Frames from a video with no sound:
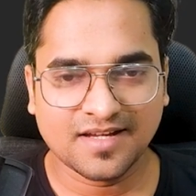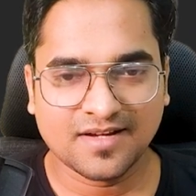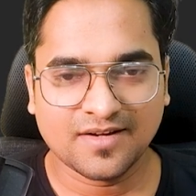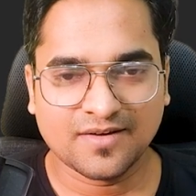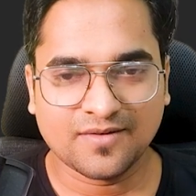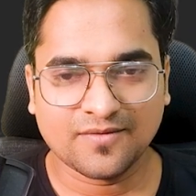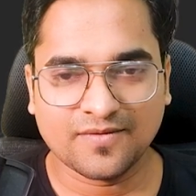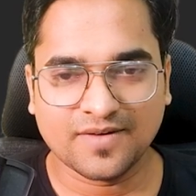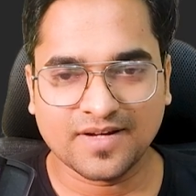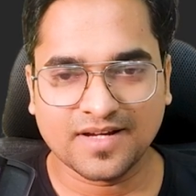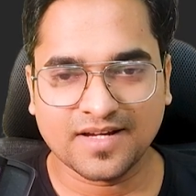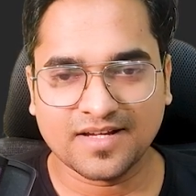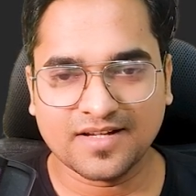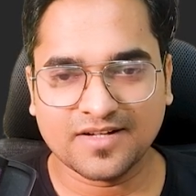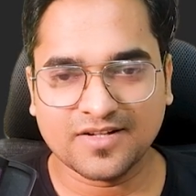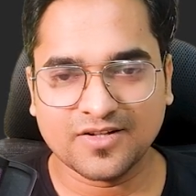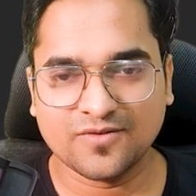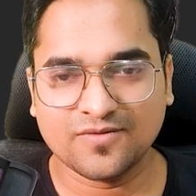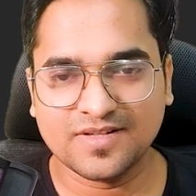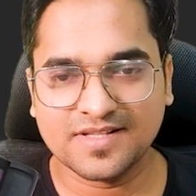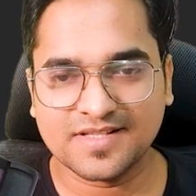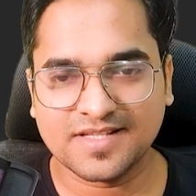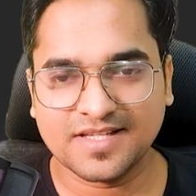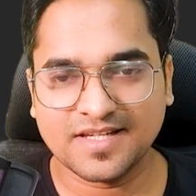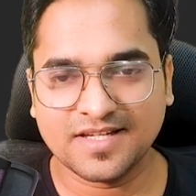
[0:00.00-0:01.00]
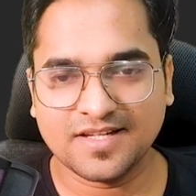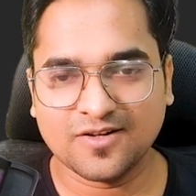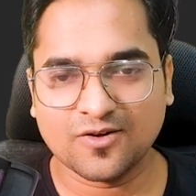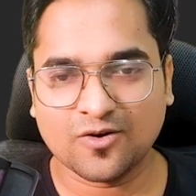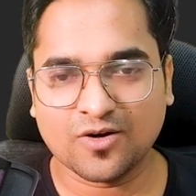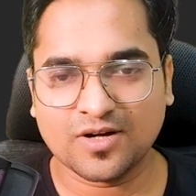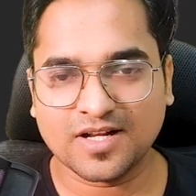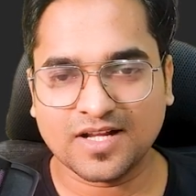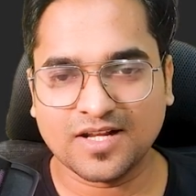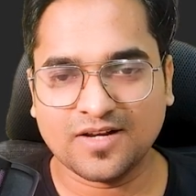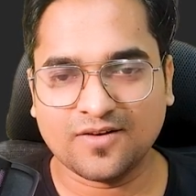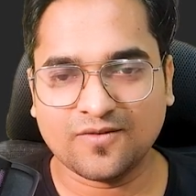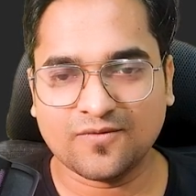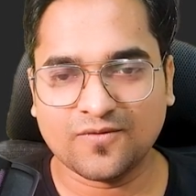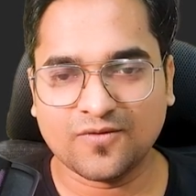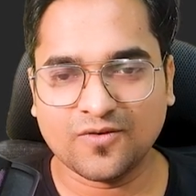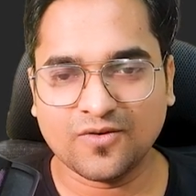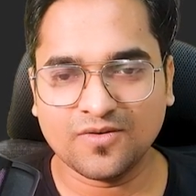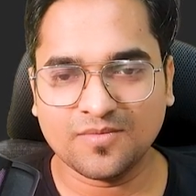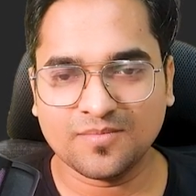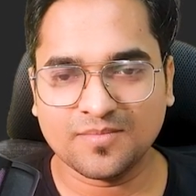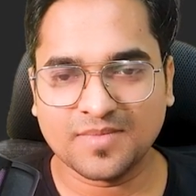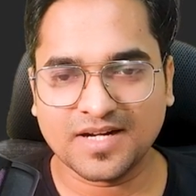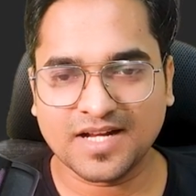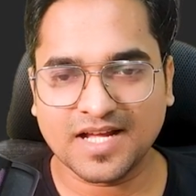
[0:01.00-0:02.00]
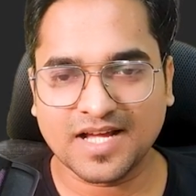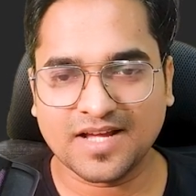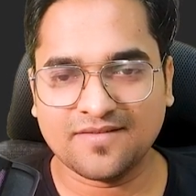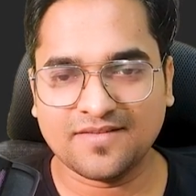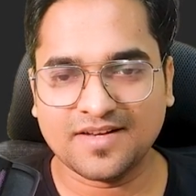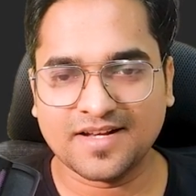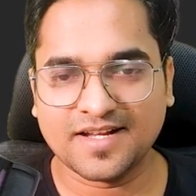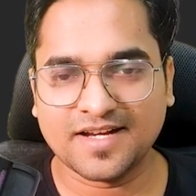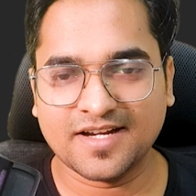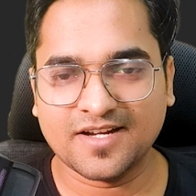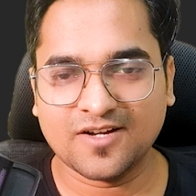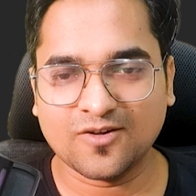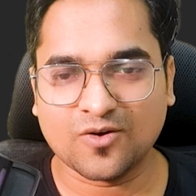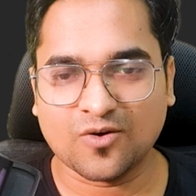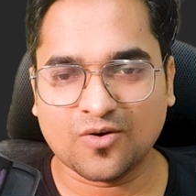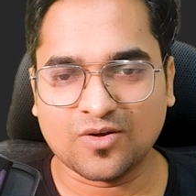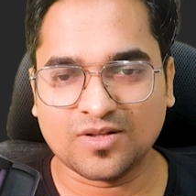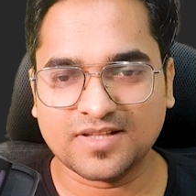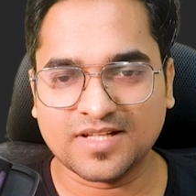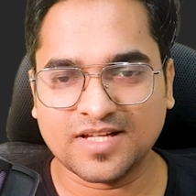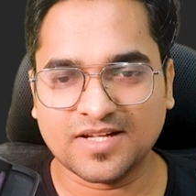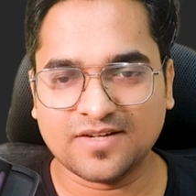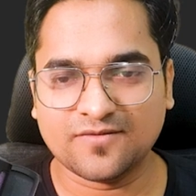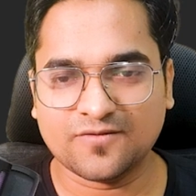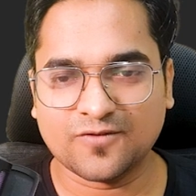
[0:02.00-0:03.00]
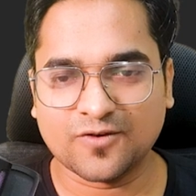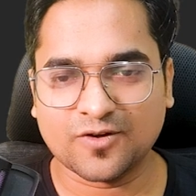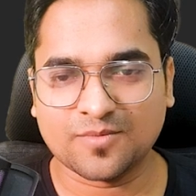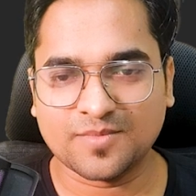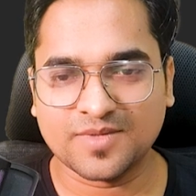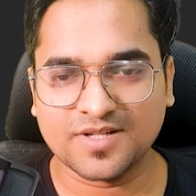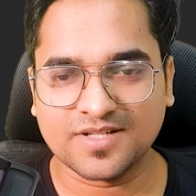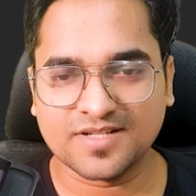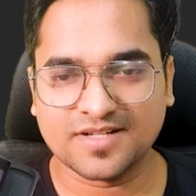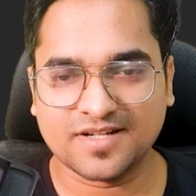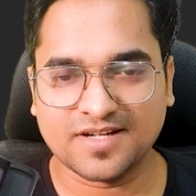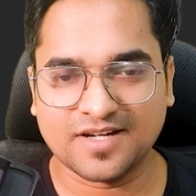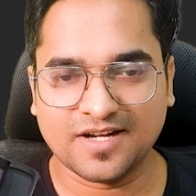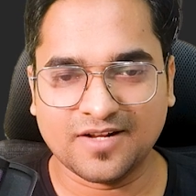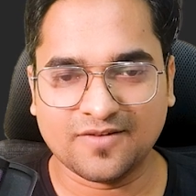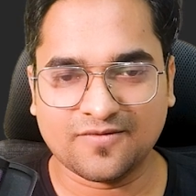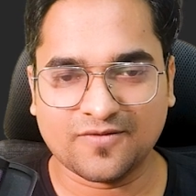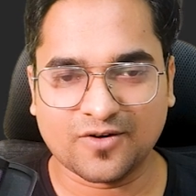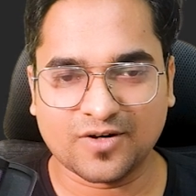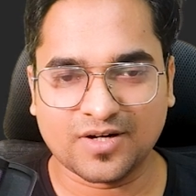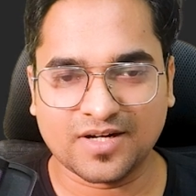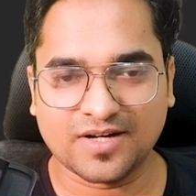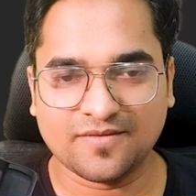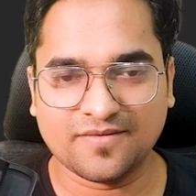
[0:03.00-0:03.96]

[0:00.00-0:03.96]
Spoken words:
where you will see not info, but I will get all the information default.